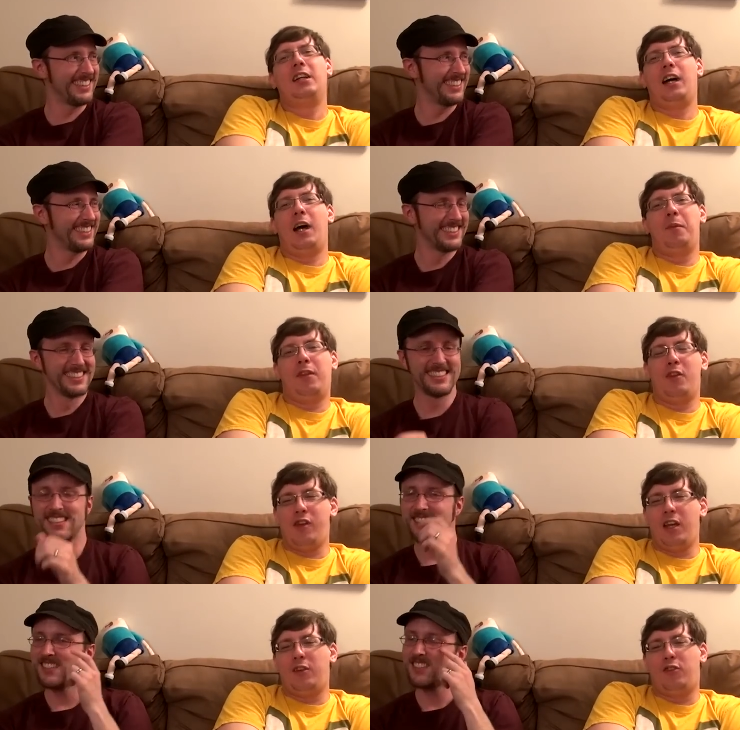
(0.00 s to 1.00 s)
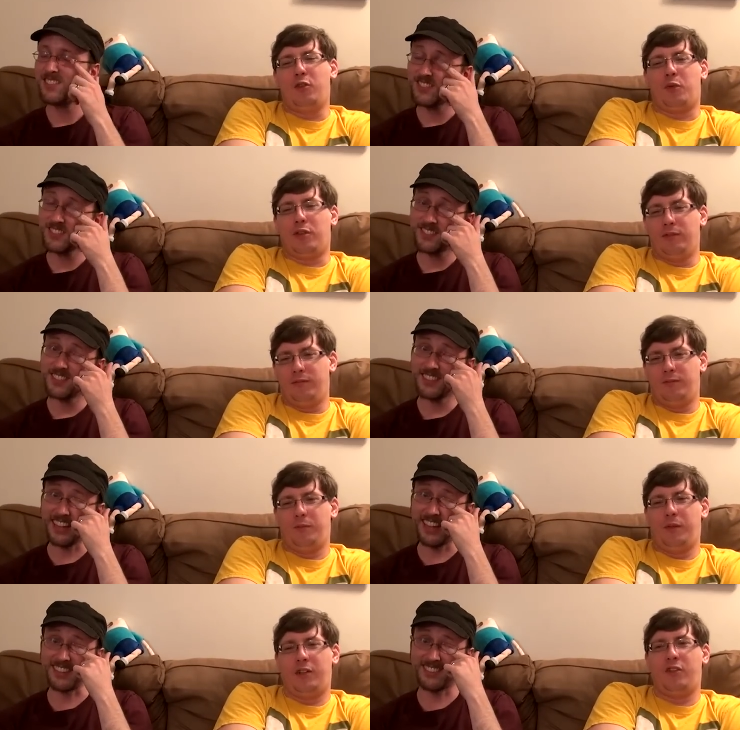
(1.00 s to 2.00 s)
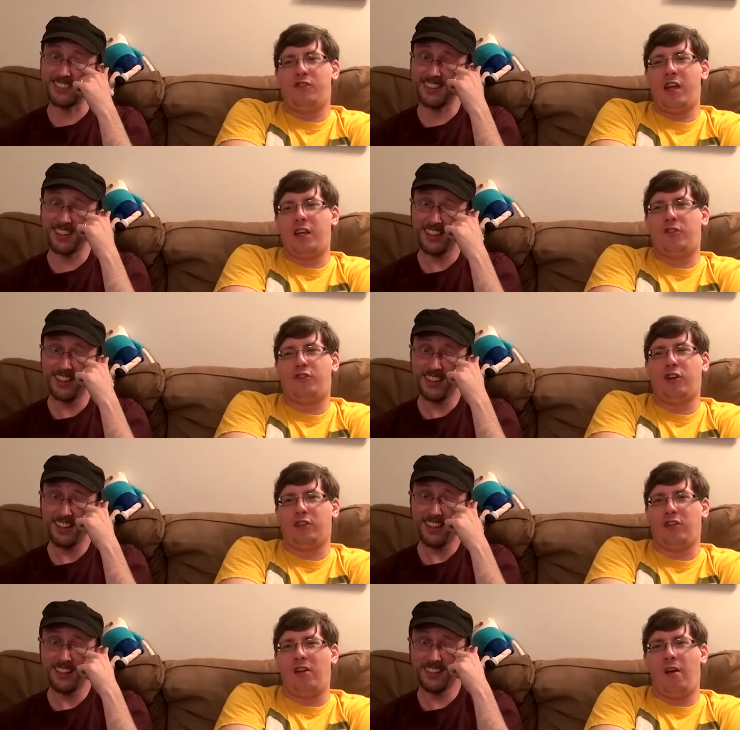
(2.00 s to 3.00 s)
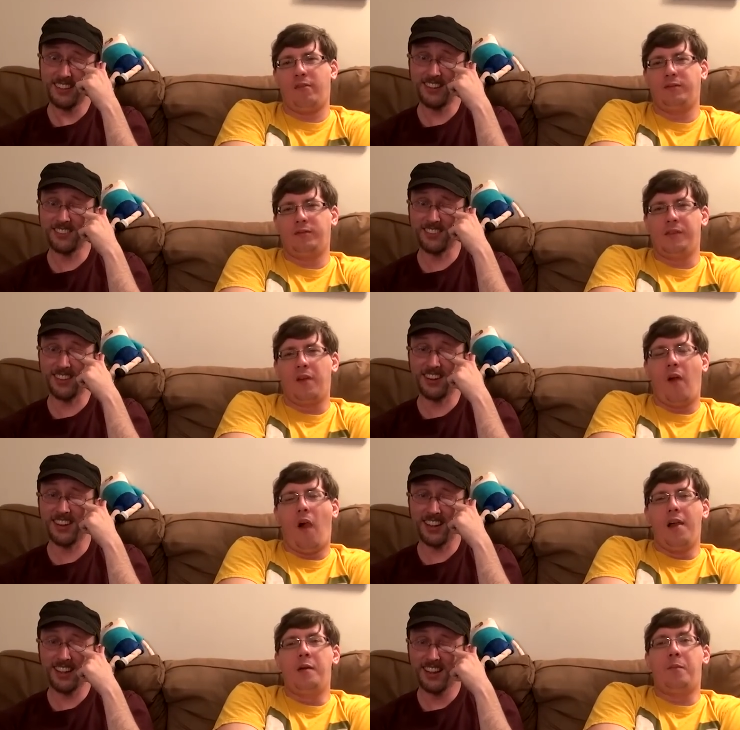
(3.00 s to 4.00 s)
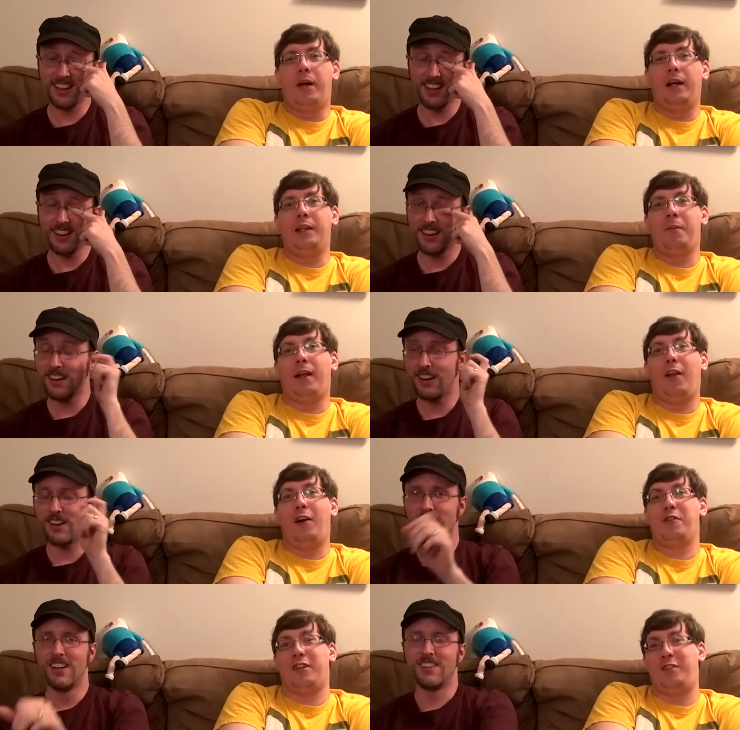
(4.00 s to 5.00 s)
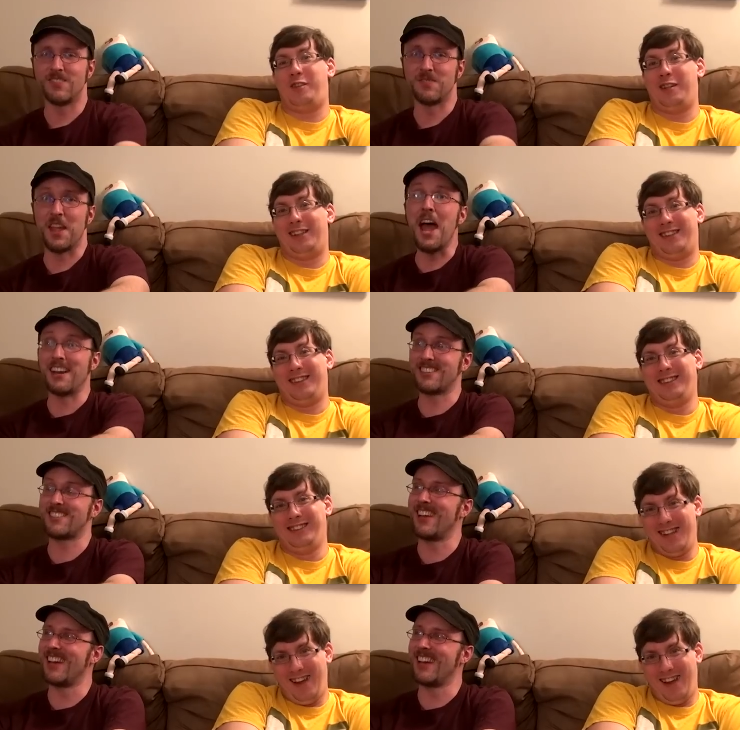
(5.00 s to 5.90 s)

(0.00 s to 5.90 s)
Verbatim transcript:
Speaker 1: I'm in the Jake suit. Yes. It's a Jake shirt. Yes, indeed. Apparently, my laundry is done. Yes.